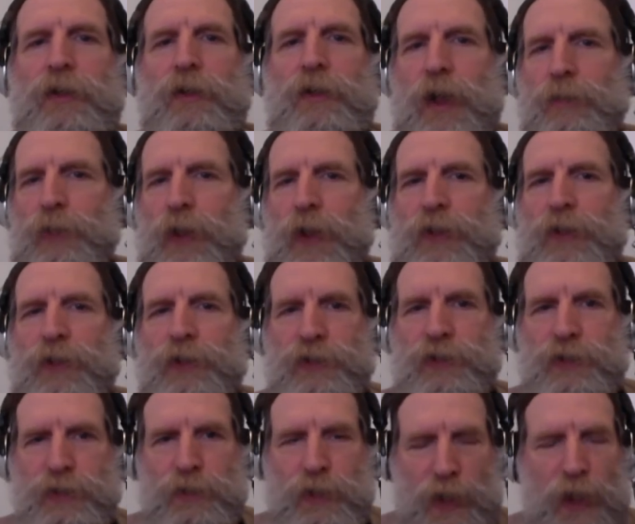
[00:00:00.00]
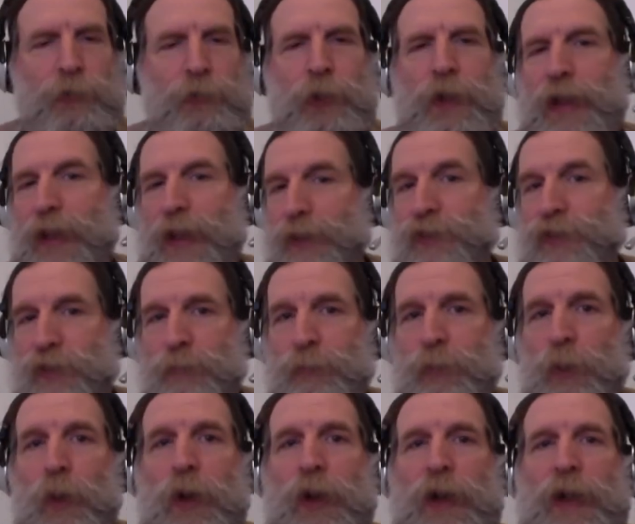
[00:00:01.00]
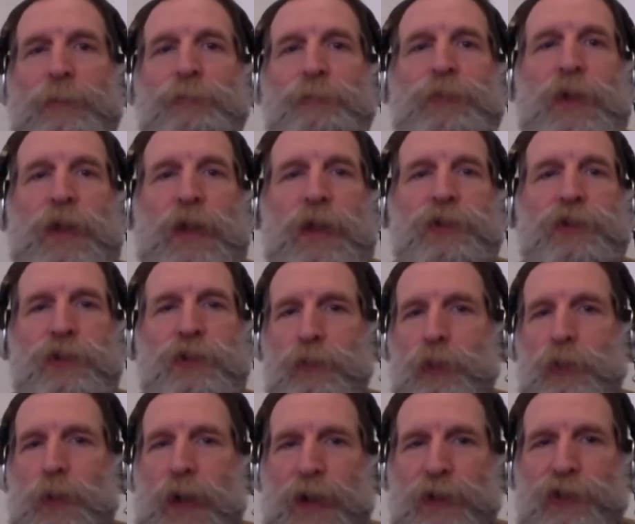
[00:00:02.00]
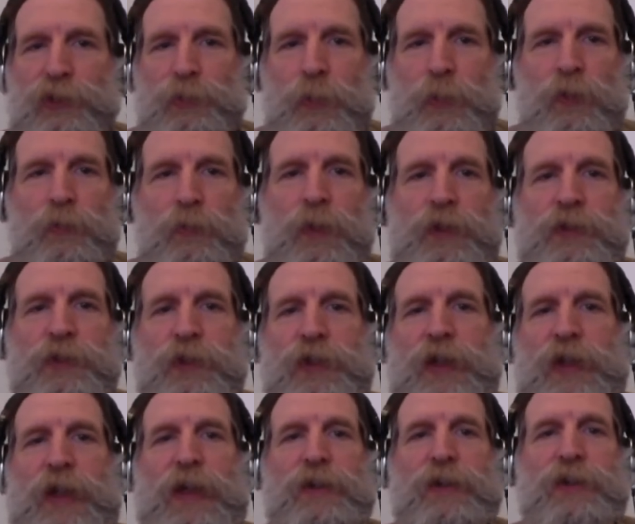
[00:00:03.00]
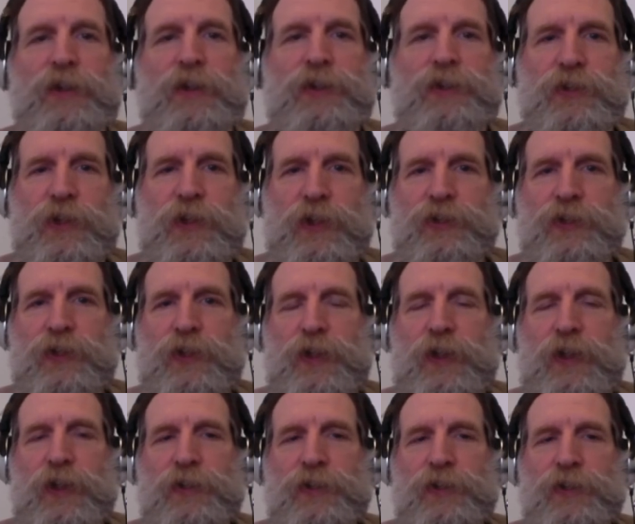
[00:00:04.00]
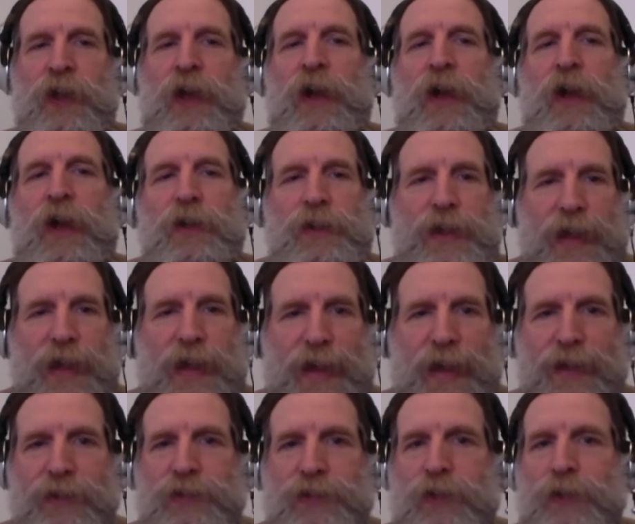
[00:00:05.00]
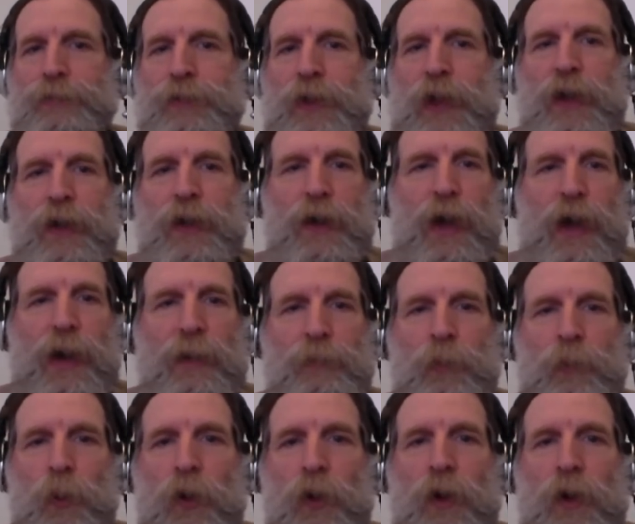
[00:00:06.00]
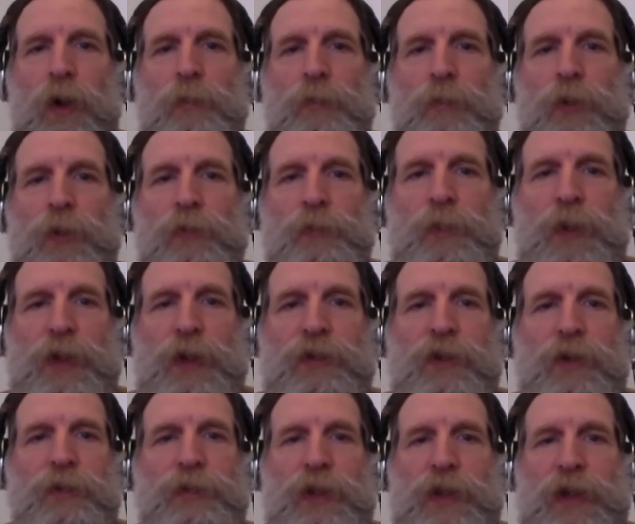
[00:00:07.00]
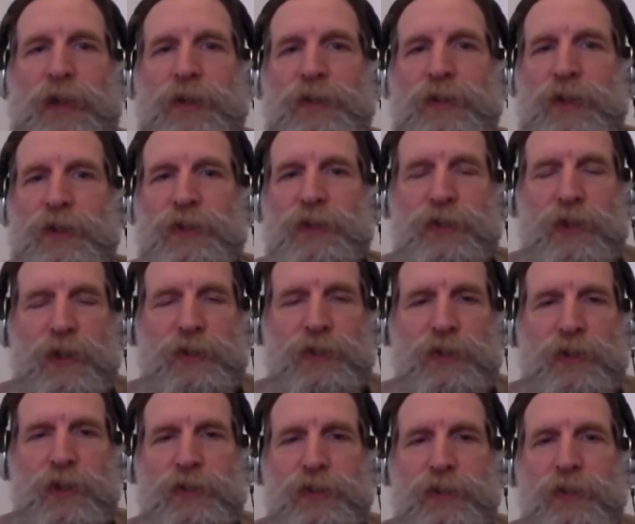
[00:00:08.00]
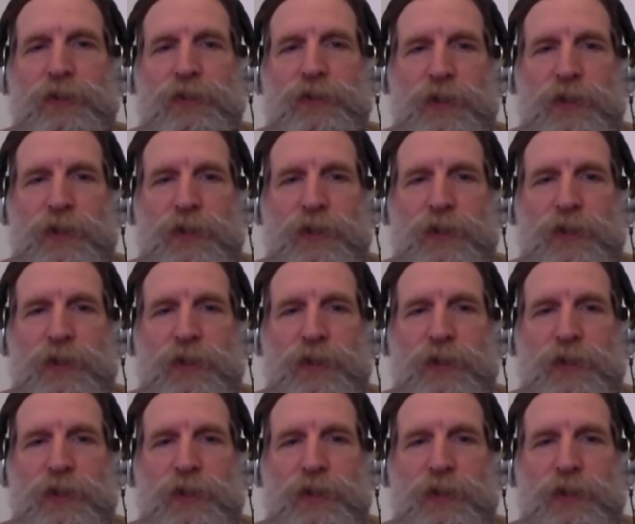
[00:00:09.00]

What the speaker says: covering and supporting the civil rights movement in the 1960s, the anti-Vietnam War movement of the 1960s and